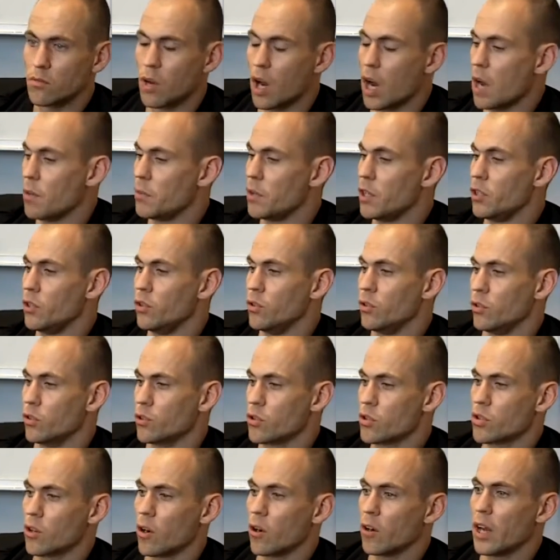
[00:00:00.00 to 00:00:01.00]
well, I mean,
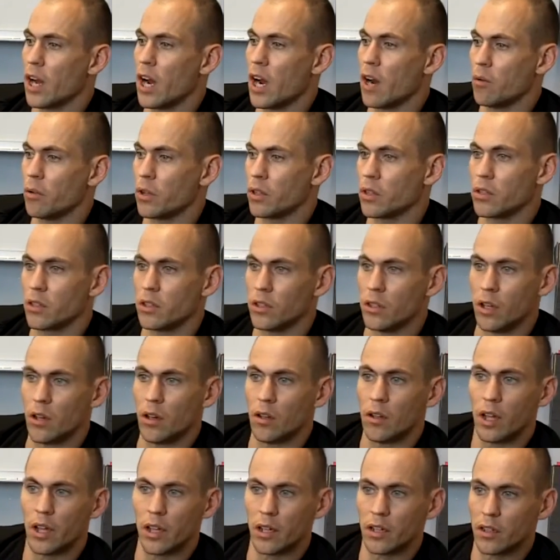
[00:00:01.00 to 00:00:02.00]
you start out with, you
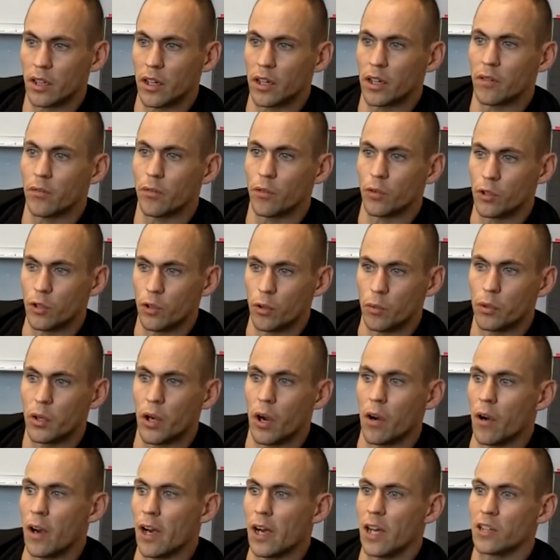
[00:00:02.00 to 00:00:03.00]
know, like if we're doing
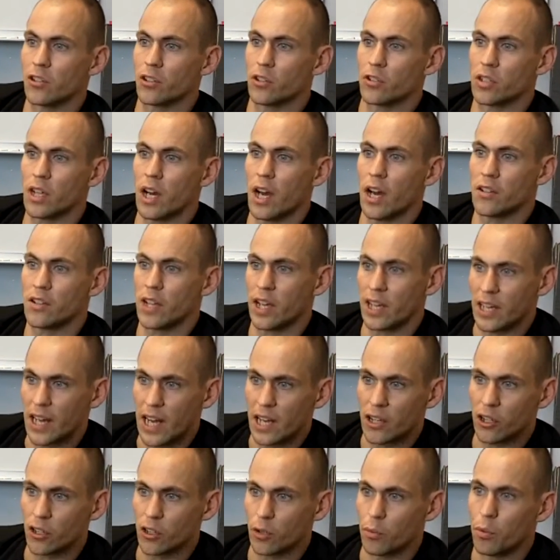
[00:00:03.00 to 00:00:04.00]
PRI exercise, like an
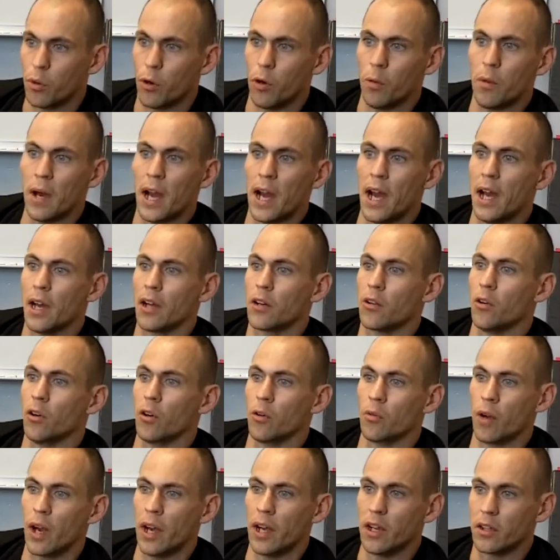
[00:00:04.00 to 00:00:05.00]
adductor pullback
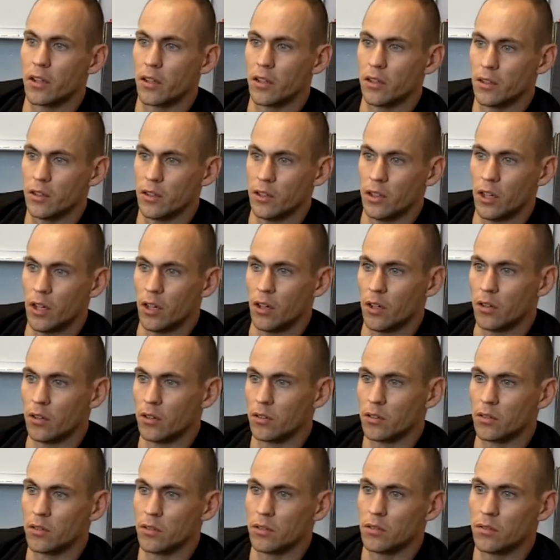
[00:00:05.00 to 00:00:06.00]
or a right, you
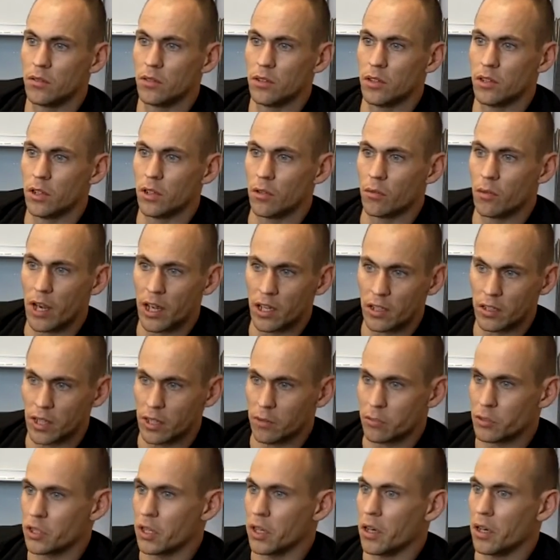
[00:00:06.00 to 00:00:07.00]
know, right
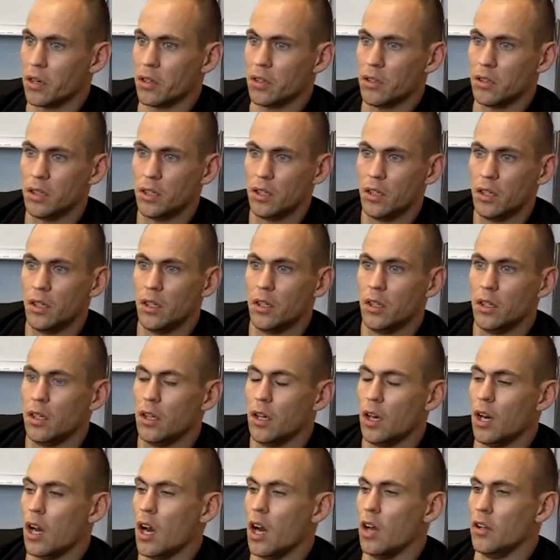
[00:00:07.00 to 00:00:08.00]
clamshell,
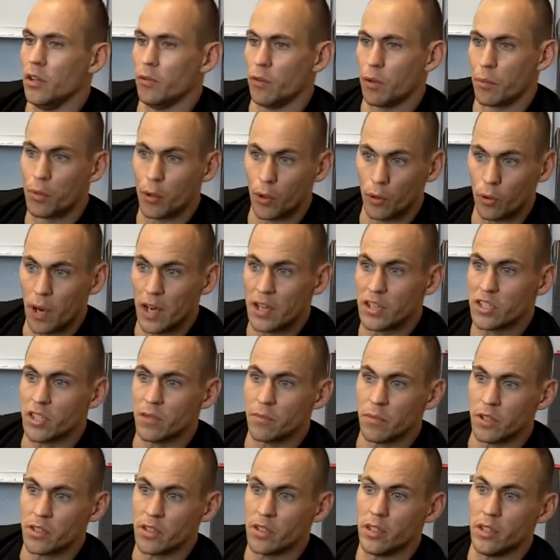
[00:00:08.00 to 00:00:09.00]
and then we progressed
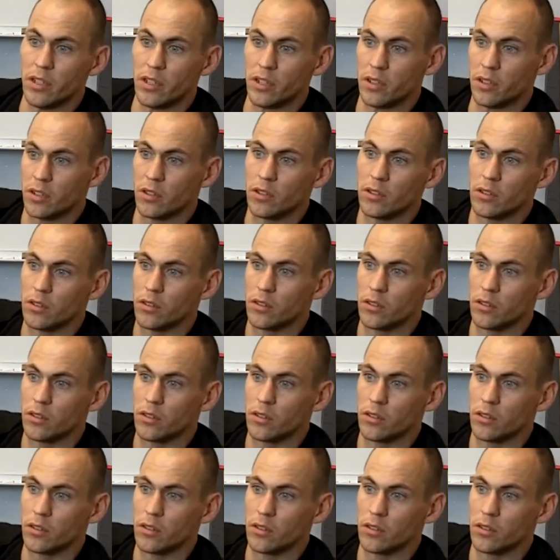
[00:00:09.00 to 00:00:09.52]
him as he